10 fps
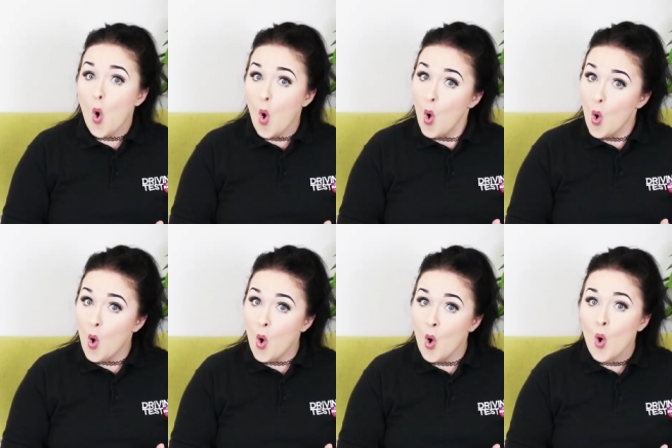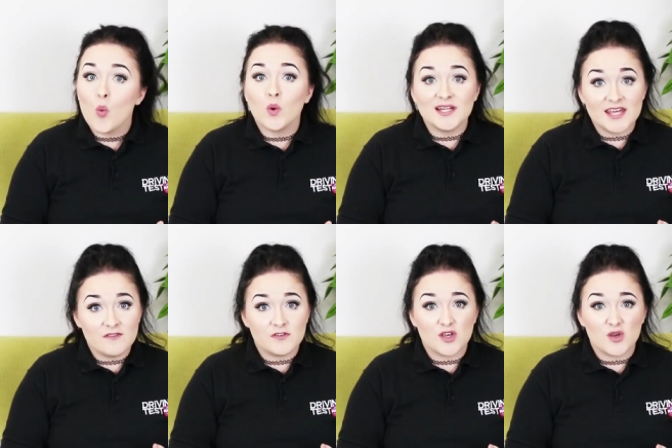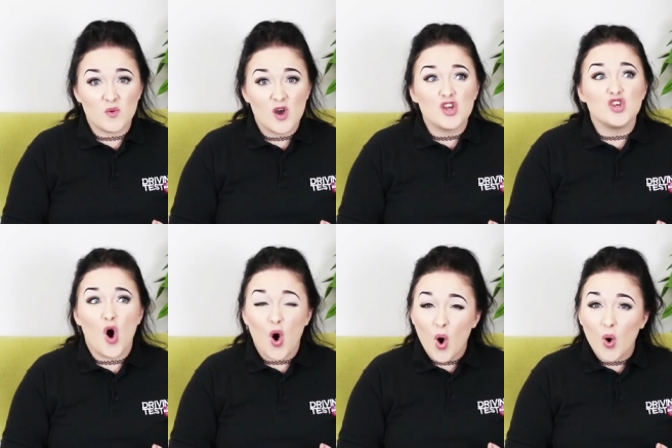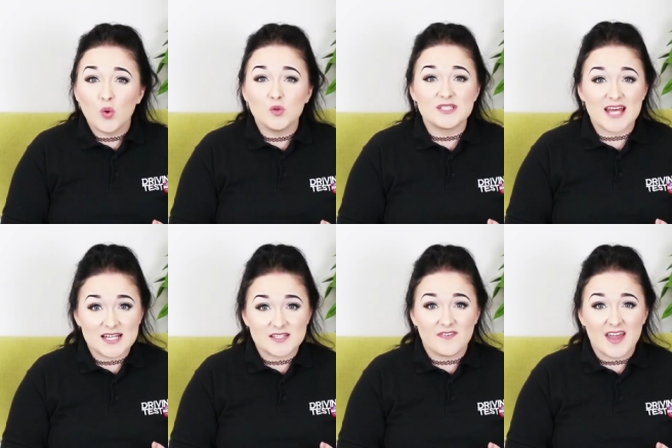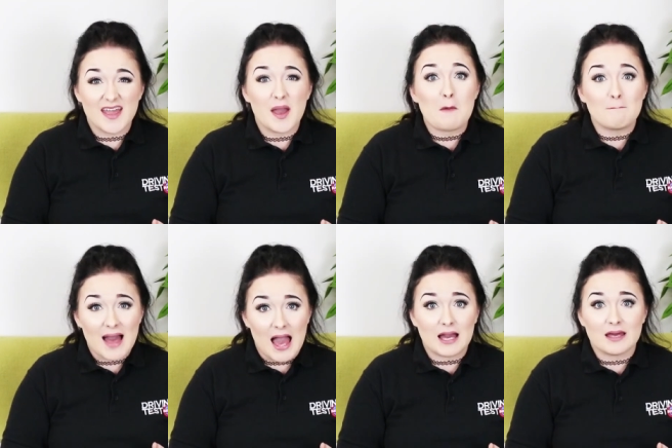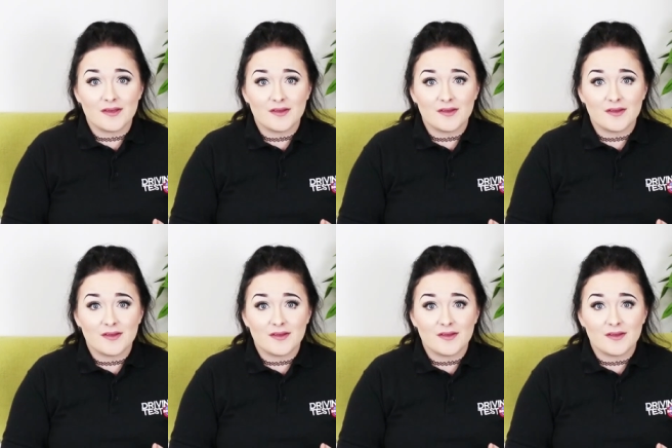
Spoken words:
or will give you your whole test fee back.